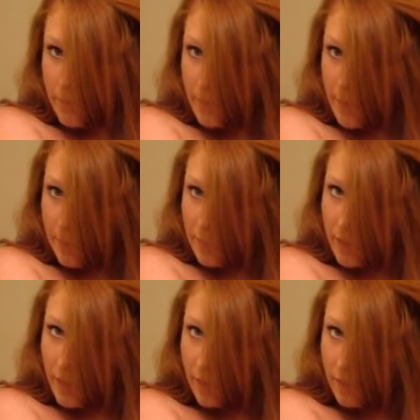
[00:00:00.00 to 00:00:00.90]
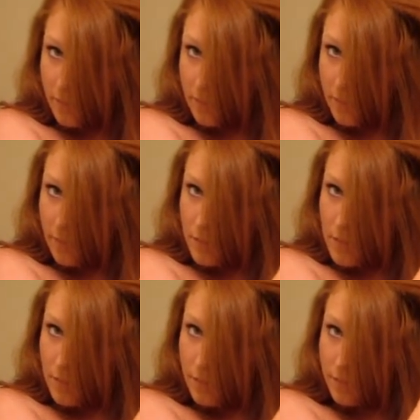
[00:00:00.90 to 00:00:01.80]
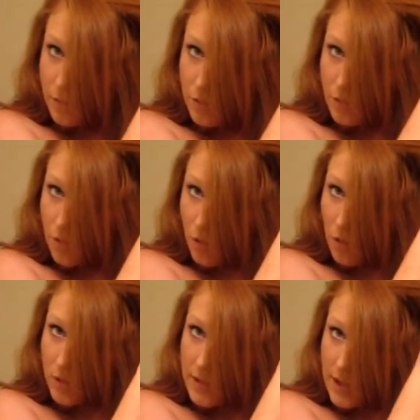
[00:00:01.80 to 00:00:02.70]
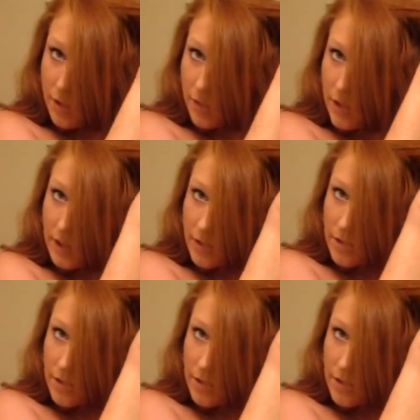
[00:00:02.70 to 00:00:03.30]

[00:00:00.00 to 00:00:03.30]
same thing, just roll it down right